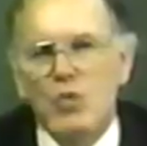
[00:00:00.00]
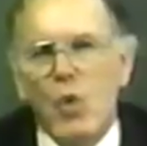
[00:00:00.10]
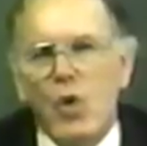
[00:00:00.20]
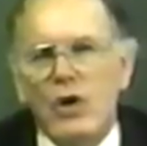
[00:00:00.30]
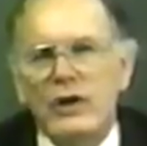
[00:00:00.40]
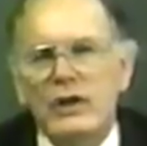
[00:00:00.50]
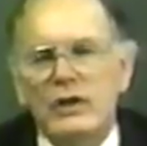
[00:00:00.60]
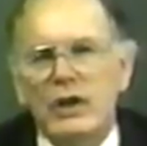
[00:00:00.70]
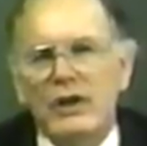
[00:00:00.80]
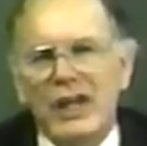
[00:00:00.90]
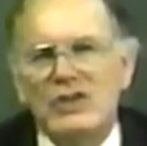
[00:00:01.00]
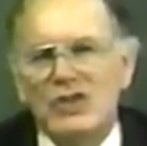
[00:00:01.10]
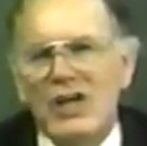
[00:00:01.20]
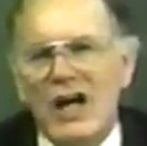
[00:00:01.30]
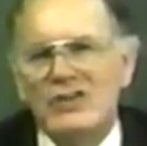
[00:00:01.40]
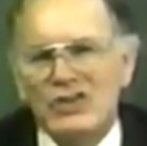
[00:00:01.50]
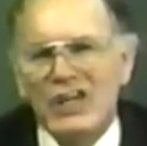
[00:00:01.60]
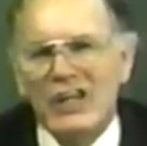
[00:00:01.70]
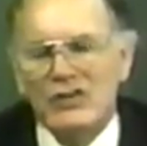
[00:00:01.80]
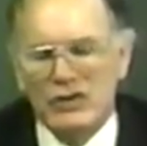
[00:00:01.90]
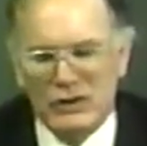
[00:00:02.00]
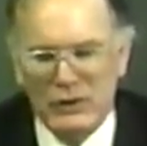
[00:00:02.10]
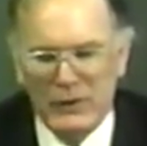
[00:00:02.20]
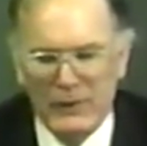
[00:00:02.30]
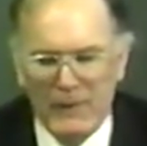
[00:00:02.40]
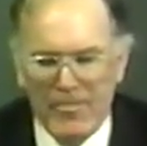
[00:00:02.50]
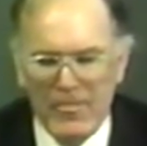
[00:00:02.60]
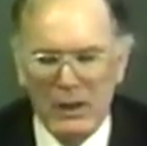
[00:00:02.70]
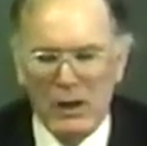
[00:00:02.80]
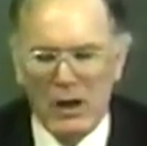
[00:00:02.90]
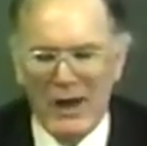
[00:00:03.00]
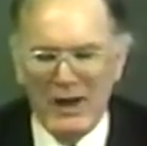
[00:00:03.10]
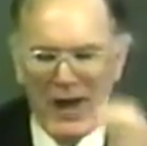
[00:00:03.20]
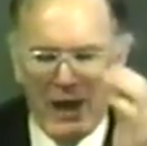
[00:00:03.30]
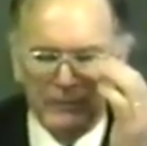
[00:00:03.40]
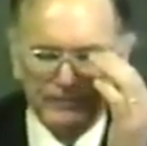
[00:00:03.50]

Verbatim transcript: war against God's saints. All right now,